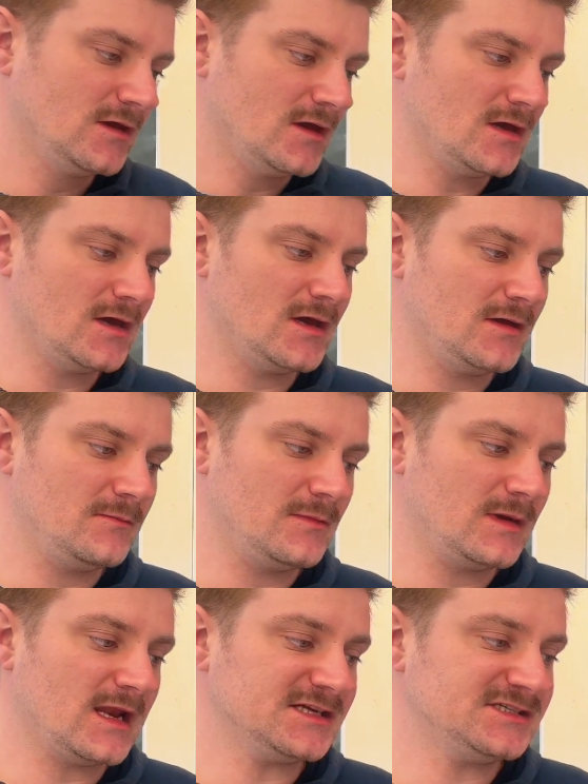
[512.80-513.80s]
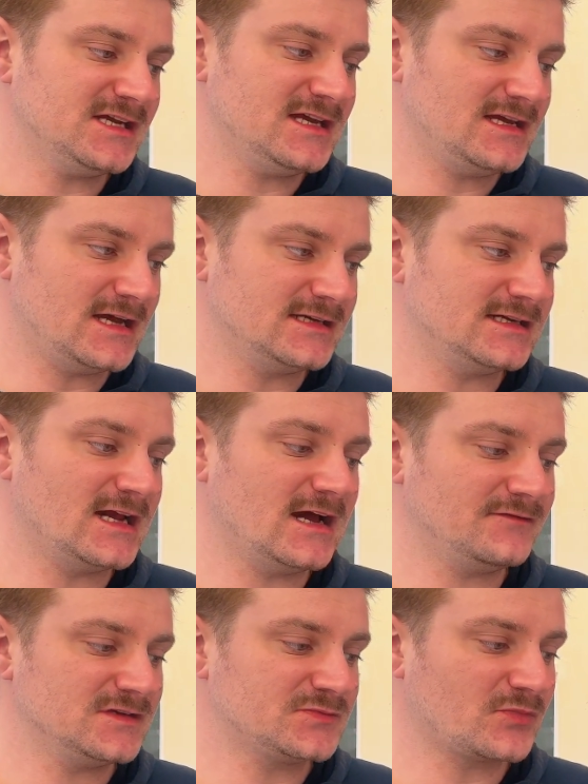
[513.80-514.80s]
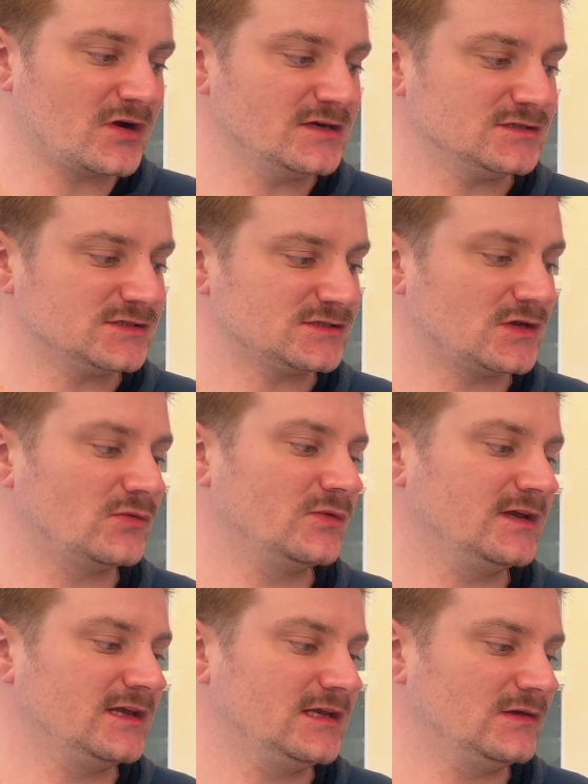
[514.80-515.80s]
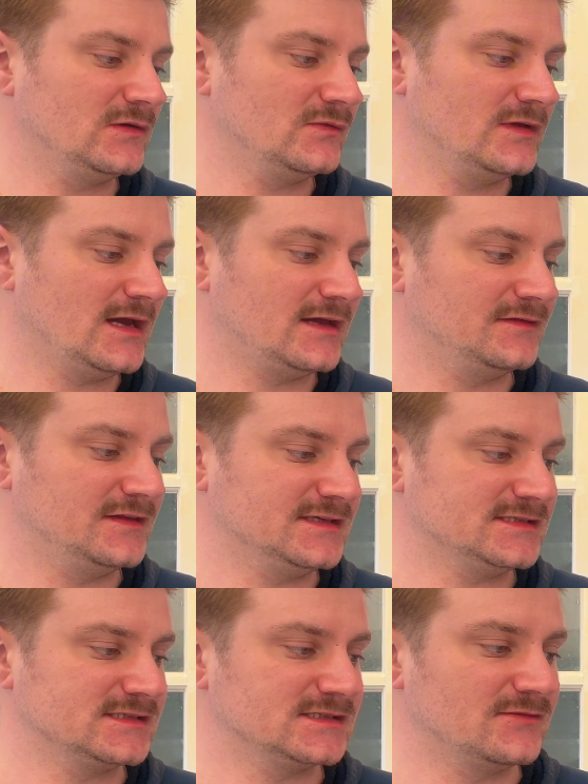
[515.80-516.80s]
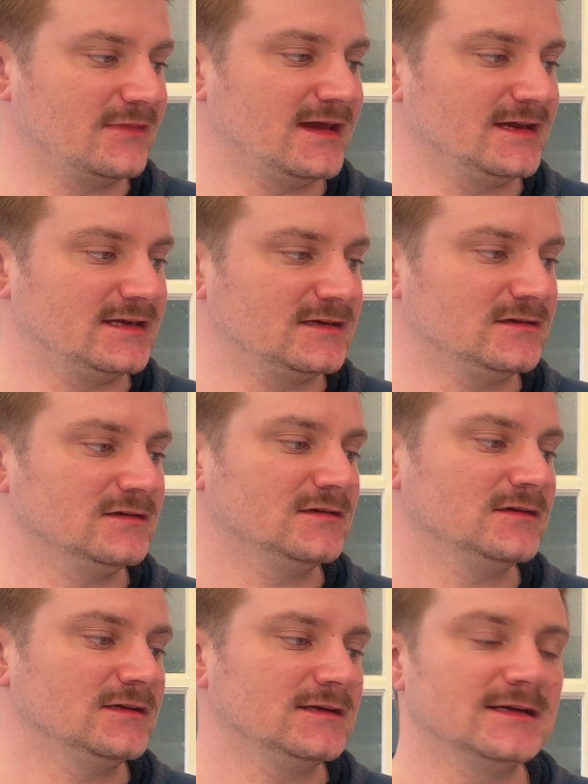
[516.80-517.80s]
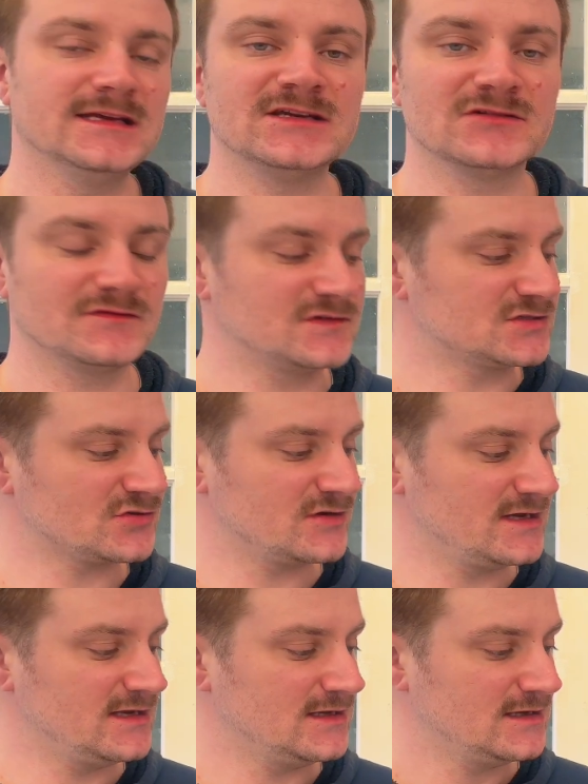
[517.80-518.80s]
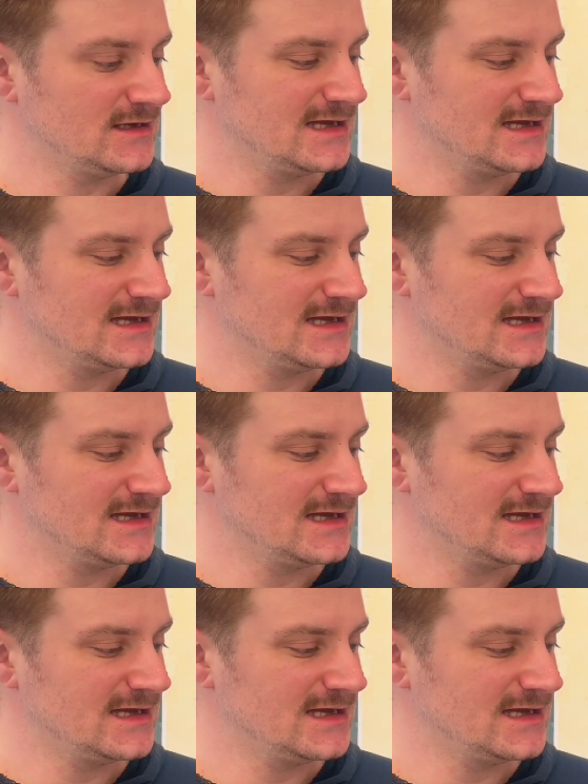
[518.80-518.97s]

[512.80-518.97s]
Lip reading: Last year I didn't have this branch, so we had this as the main leader of the tree,